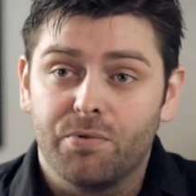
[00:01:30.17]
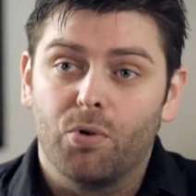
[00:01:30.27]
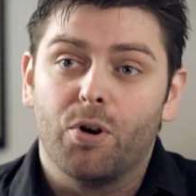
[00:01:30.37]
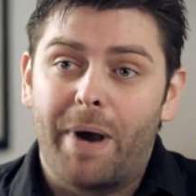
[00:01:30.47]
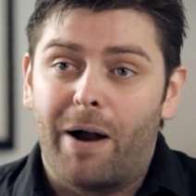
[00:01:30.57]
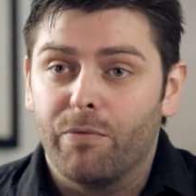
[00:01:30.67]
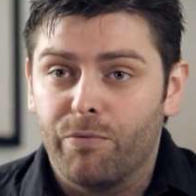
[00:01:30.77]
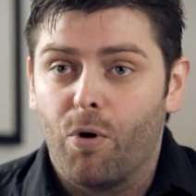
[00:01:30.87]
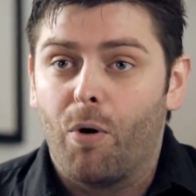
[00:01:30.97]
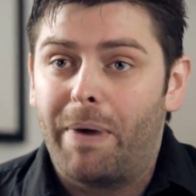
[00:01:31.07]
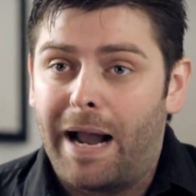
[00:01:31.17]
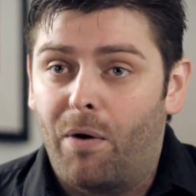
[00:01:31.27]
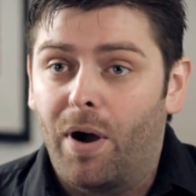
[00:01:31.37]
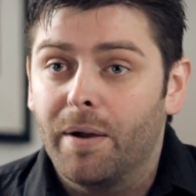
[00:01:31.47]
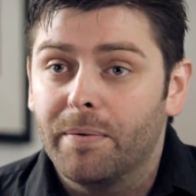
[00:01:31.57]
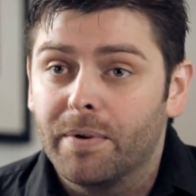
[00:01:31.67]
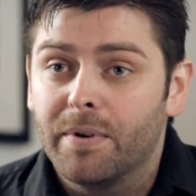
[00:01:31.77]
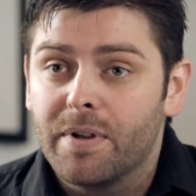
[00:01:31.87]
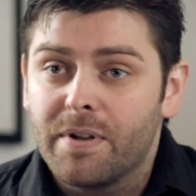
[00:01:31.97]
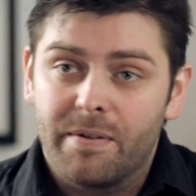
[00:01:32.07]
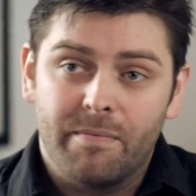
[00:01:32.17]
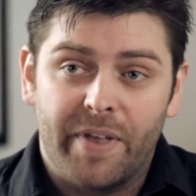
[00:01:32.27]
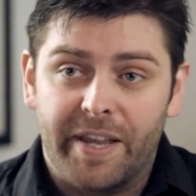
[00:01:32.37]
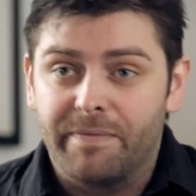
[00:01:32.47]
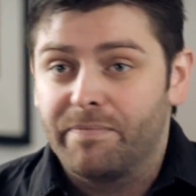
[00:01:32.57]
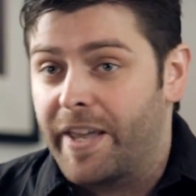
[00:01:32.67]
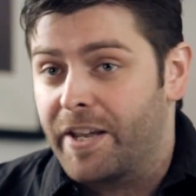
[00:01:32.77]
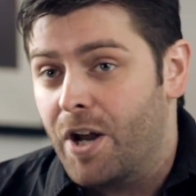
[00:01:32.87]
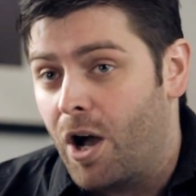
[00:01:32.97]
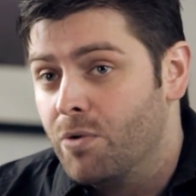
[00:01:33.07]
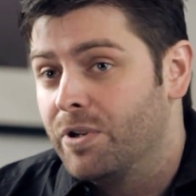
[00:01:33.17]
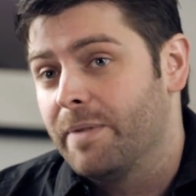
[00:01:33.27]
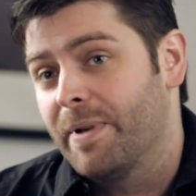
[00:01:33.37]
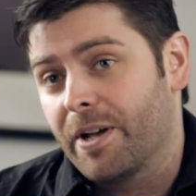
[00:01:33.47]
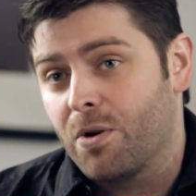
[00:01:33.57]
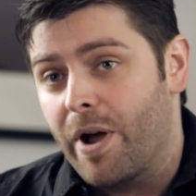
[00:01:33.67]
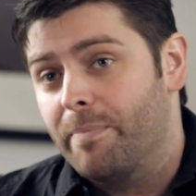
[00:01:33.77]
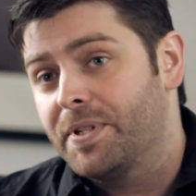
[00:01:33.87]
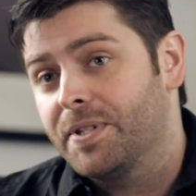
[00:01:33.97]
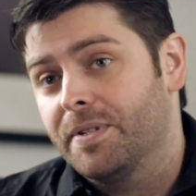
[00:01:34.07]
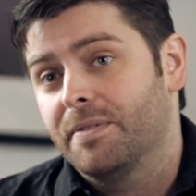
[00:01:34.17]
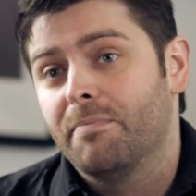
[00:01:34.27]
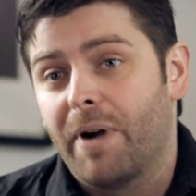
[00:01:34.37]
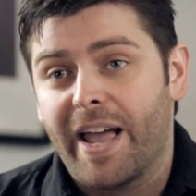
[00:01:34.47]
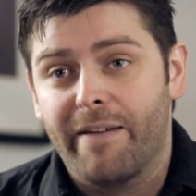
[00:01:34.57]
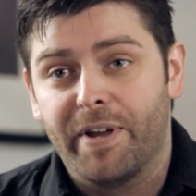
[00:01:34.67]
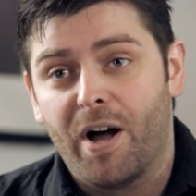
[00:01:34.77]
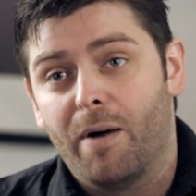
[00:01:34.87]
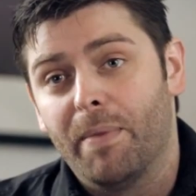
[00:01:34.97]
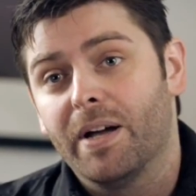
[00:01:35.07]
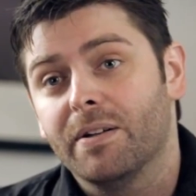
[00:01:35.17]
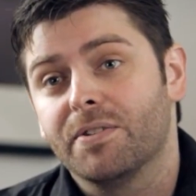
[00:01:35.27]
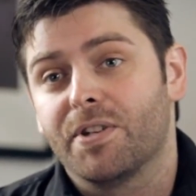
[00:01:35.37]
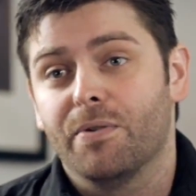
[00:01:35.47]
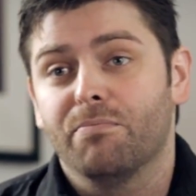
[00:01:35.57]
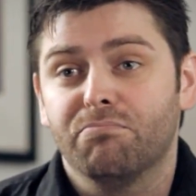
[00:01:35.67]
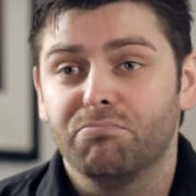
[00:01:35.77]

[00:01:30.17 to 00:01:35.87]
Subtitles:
are all about raw power. They can only be equipped by heavy armor, so